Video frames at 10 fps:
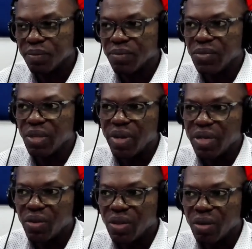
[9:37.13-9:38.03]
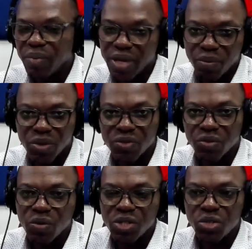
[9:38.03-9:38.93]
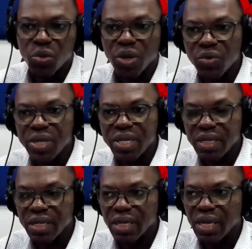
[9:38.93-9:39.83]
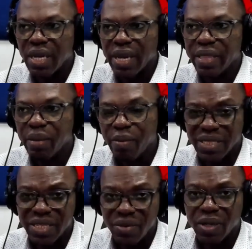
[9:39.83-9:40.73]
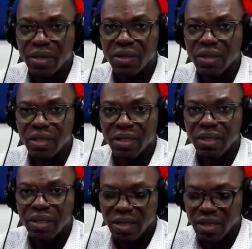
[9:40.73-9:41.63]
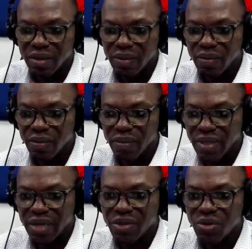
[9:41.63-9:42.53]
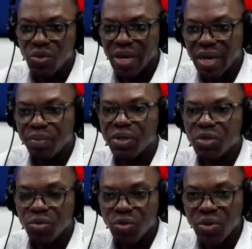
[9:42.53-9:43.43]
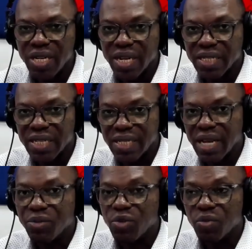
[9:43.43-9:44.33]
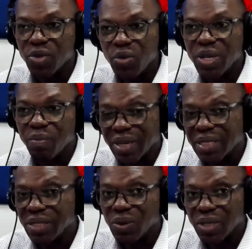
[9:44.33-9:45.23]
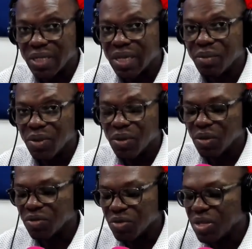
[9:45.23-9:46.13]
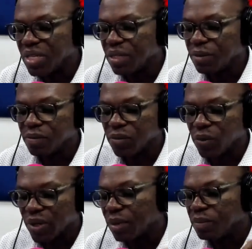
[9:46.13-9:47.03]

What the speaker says: Depending on the purpose for which you are reading and the material that you happen to be reading at a time, you'll be doing a particular type of reading. Okay.